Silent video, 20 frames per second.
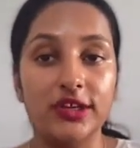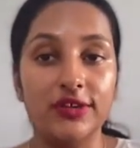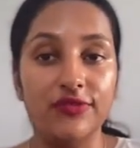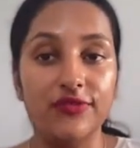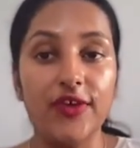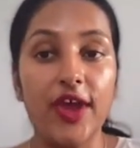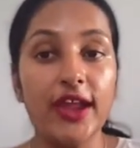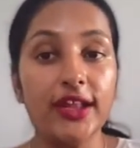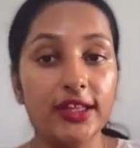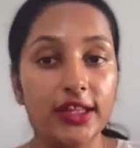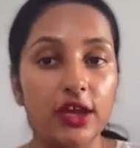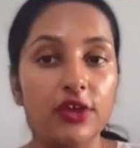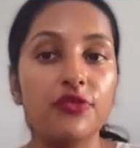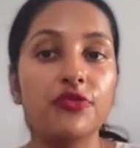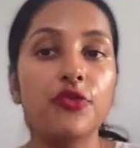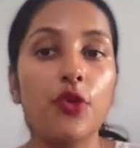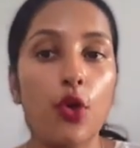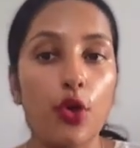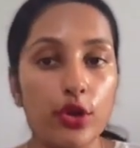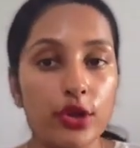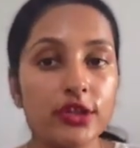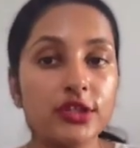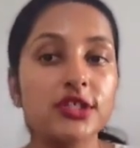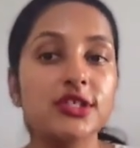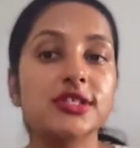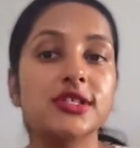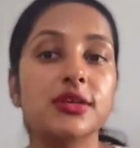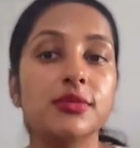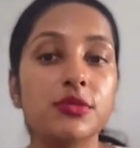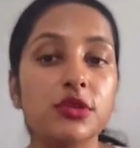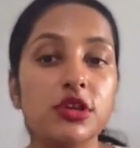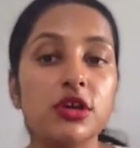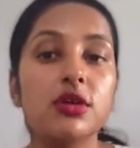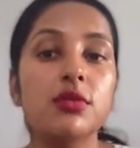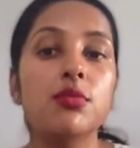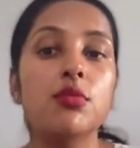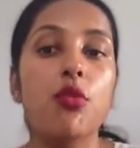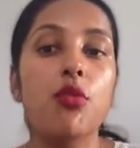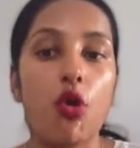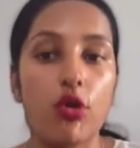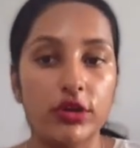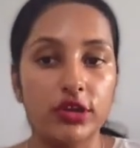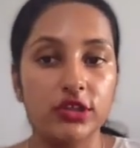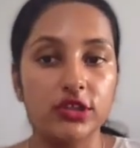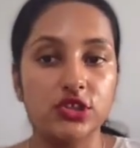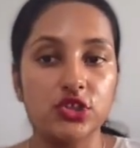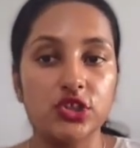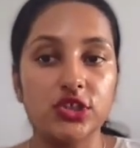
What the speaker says: In fact, they are following the similar model.